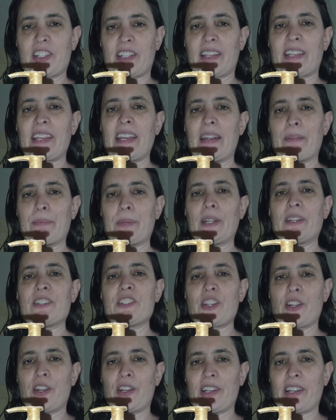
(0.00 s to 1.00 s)
the camera and
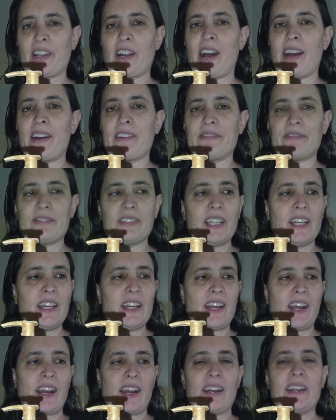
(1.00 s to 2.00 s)
turn it off.
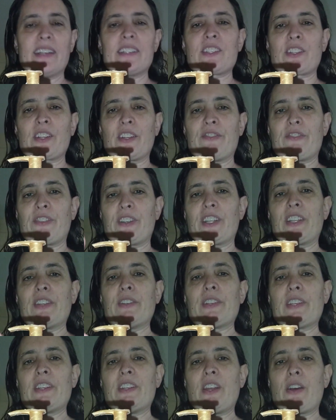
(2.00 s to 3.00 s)
It's good for
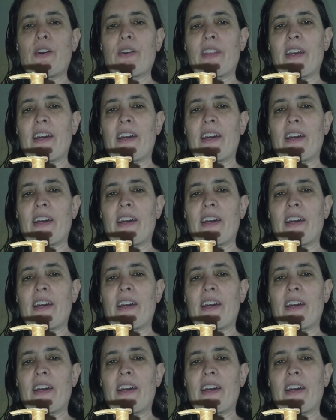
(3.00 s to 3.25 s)
you to know